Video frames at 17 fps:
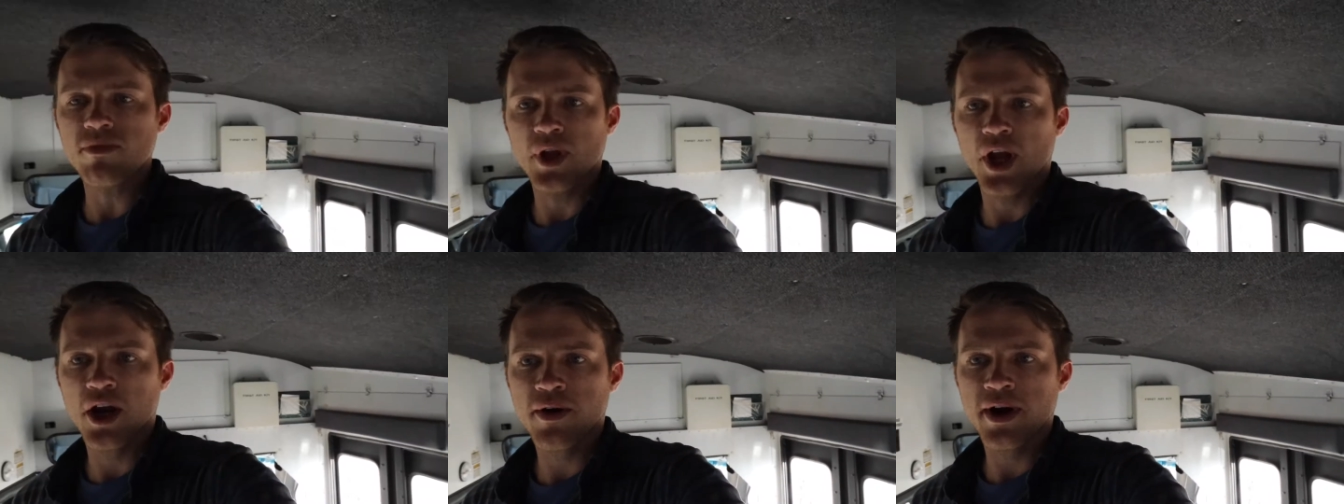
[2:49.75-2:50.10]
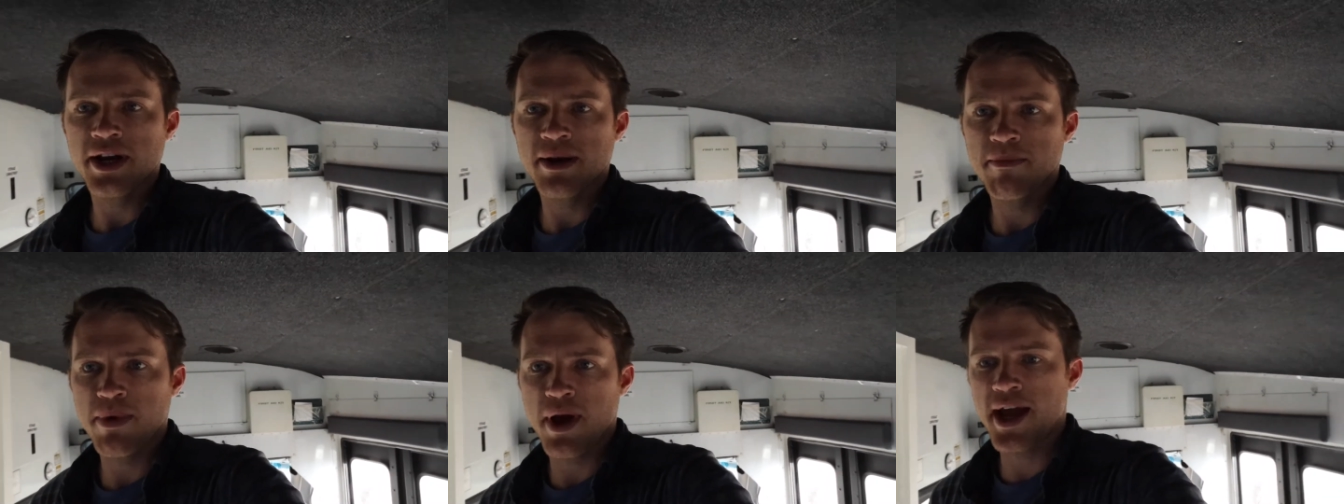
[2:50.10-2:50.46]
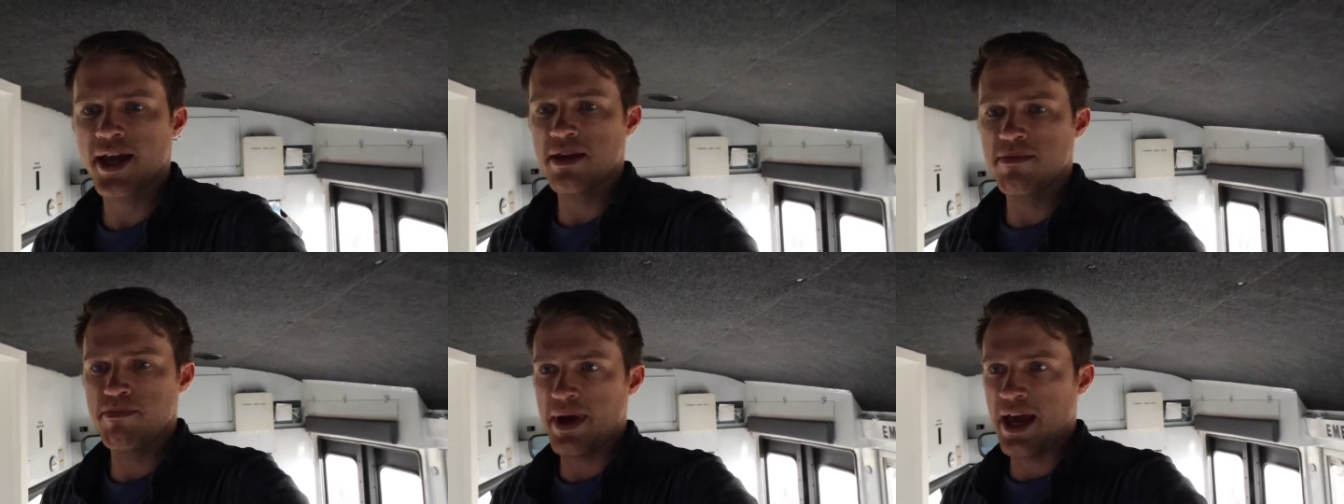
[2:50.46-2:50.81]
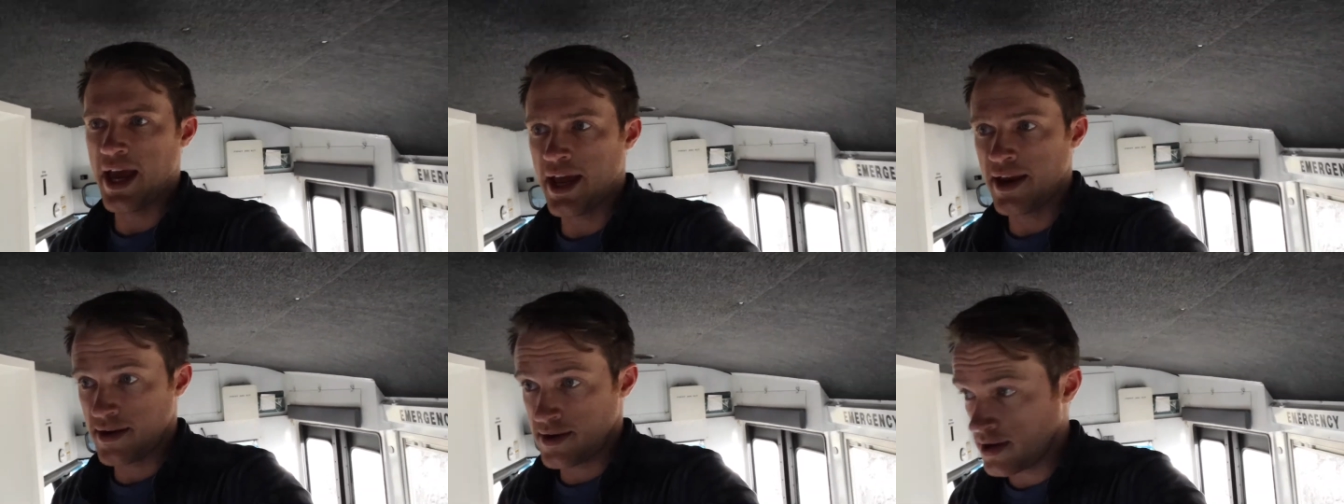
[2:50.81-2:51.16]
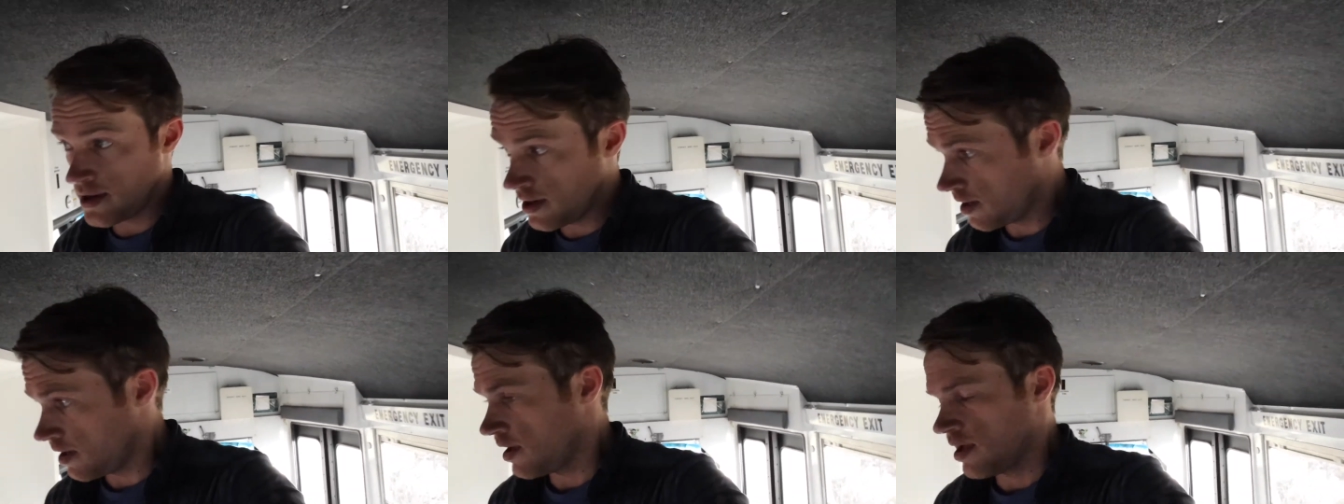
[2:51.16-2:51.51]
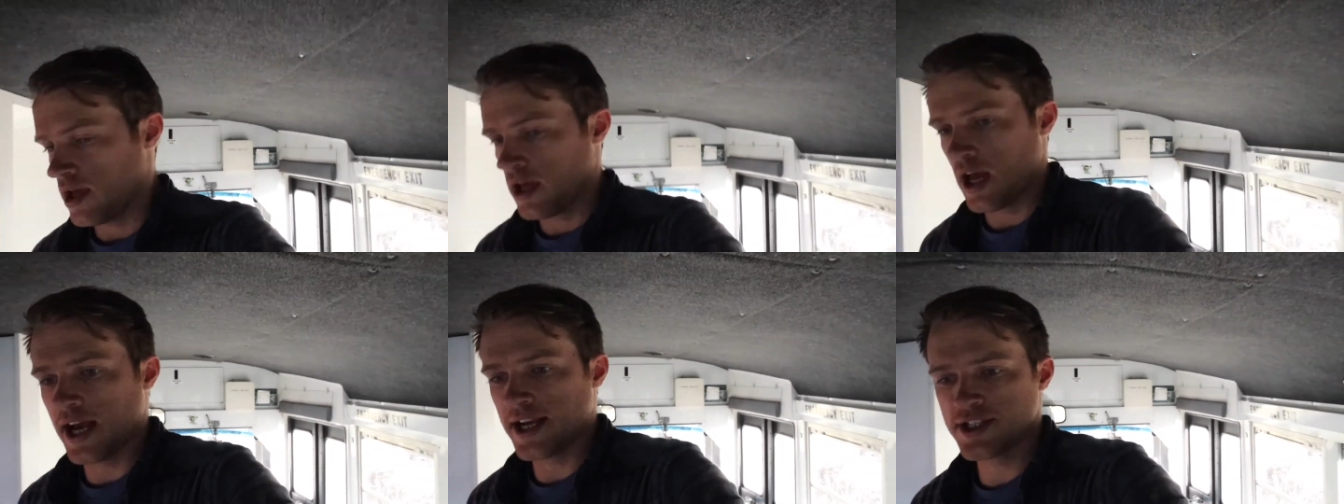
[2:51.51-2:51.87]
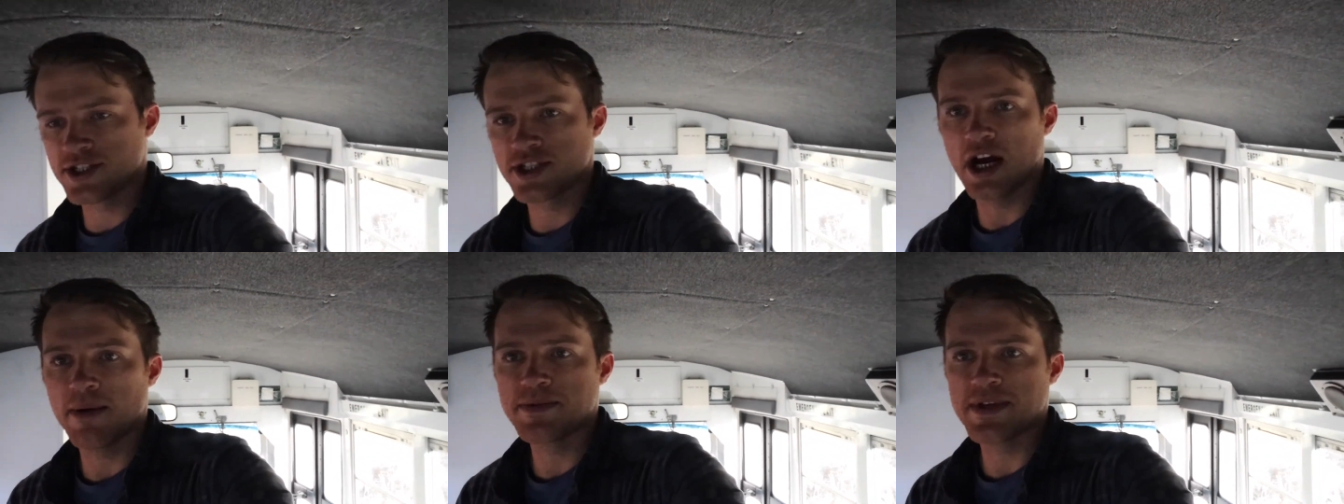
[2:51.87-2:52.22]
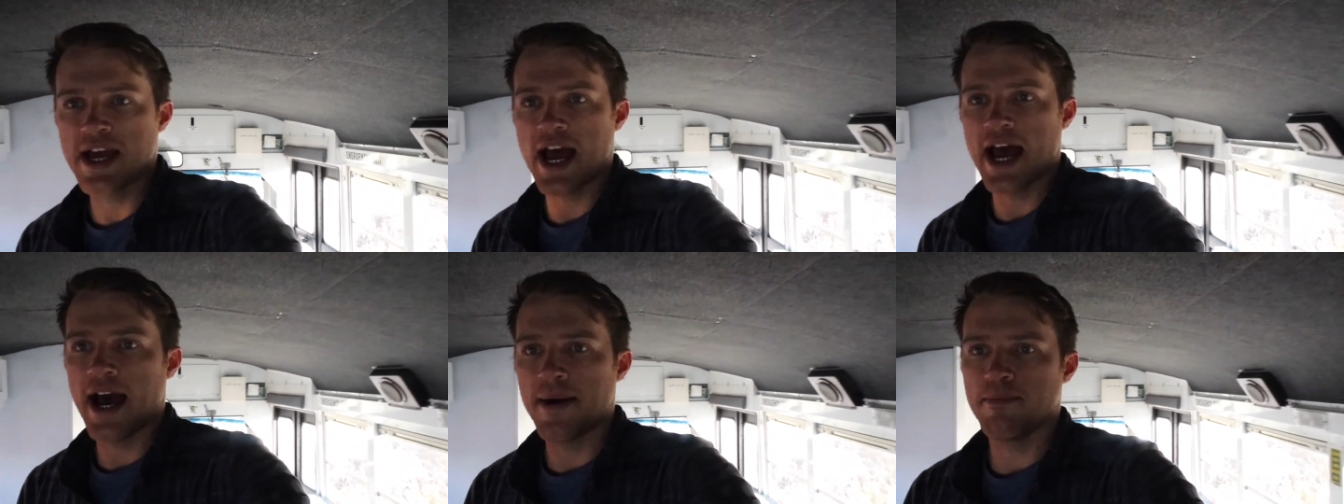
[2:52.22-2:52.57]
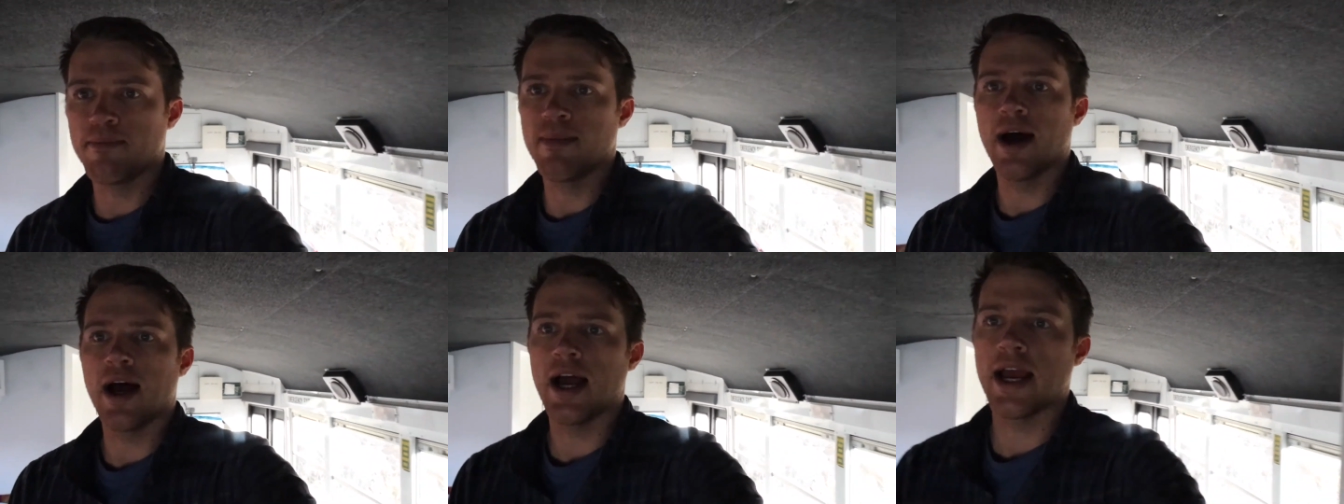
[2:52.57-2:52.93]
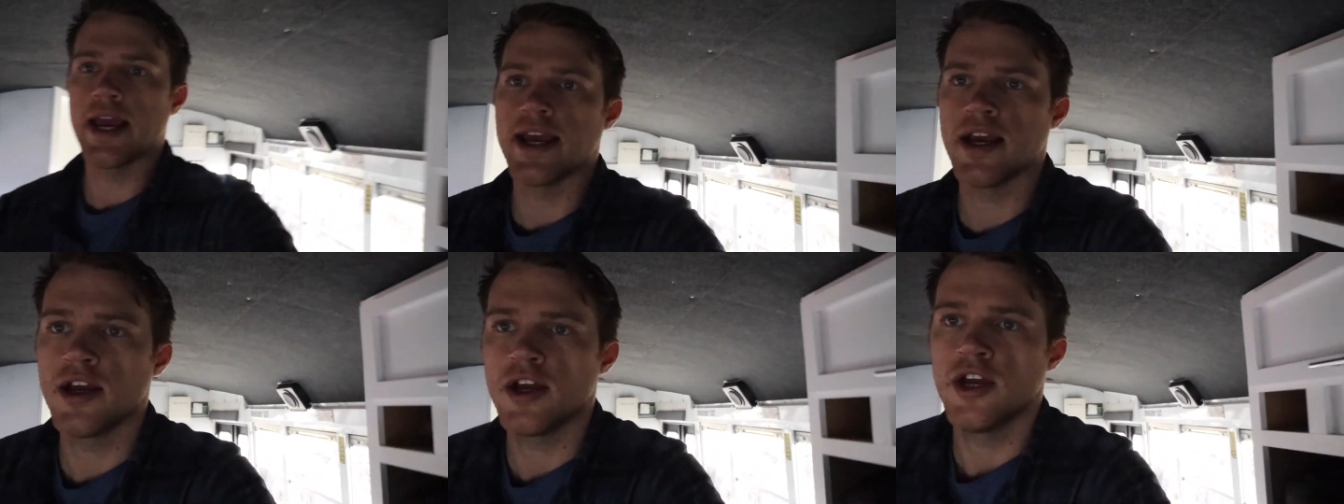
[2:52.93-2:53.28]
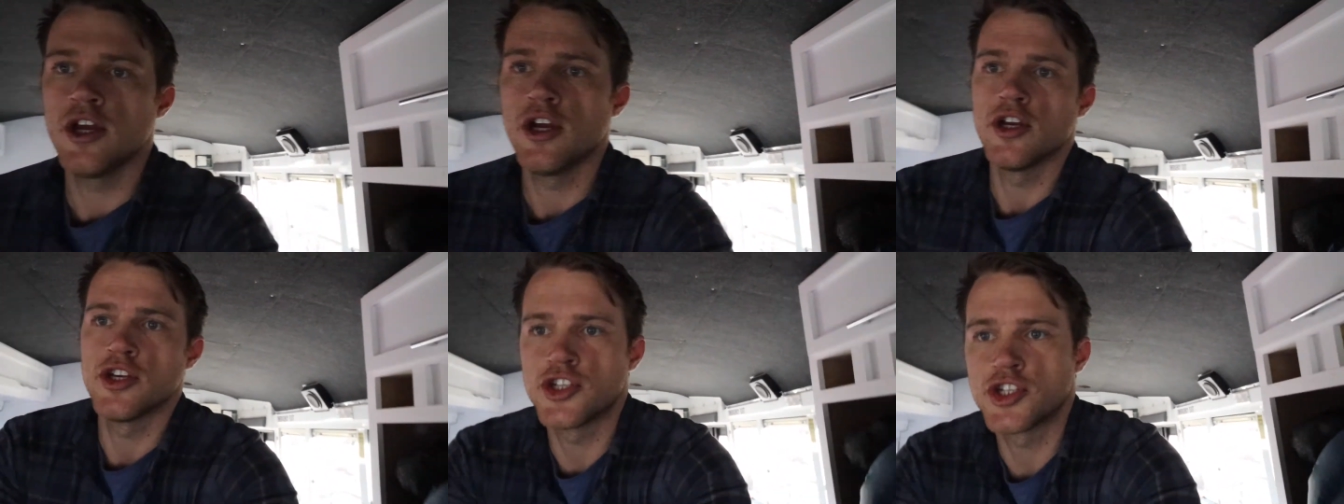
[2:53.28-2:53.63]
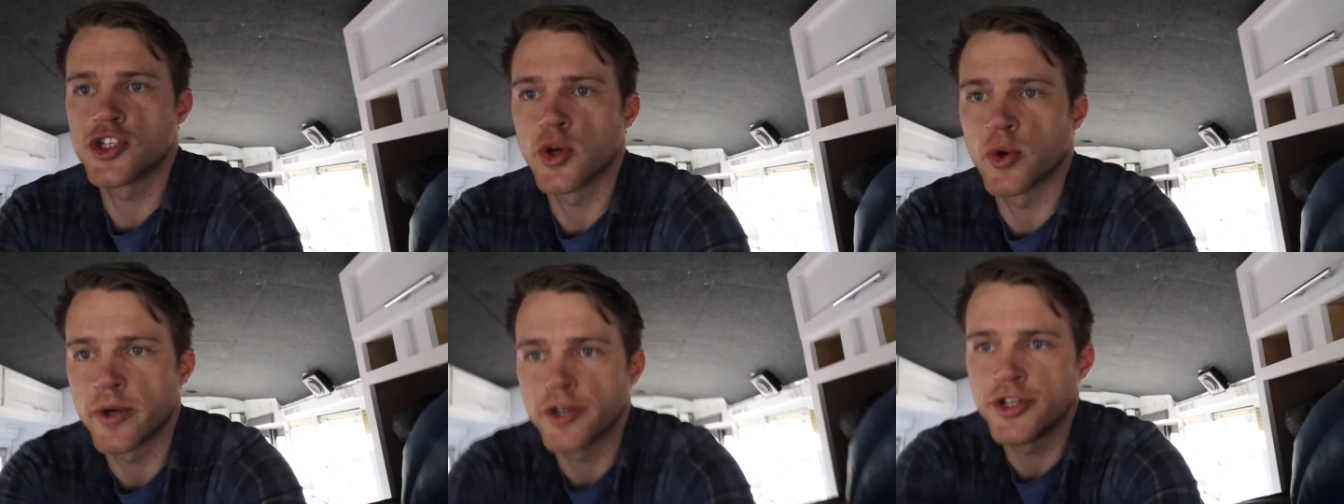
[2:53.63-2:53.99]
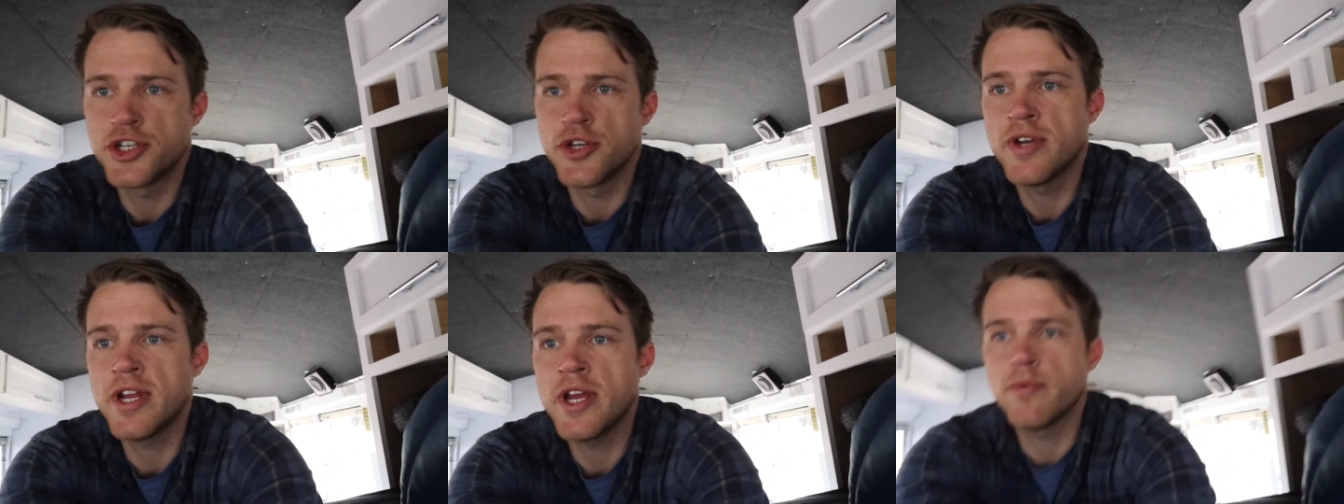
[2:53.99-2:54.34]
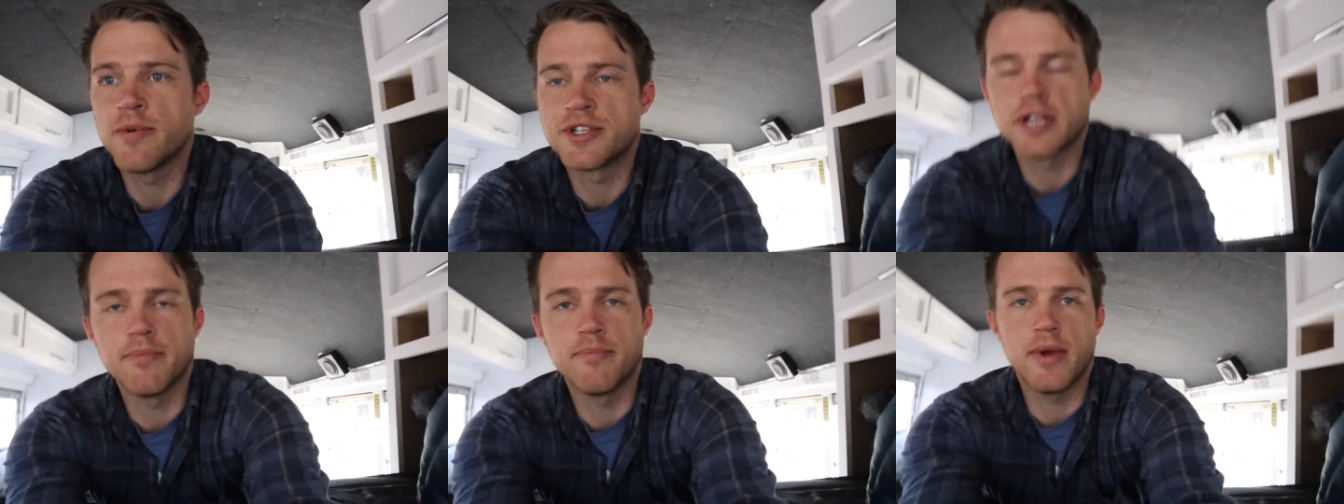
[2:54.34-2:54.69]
Alright, I'm back in Bend. I stopped at my storage unit, which I'm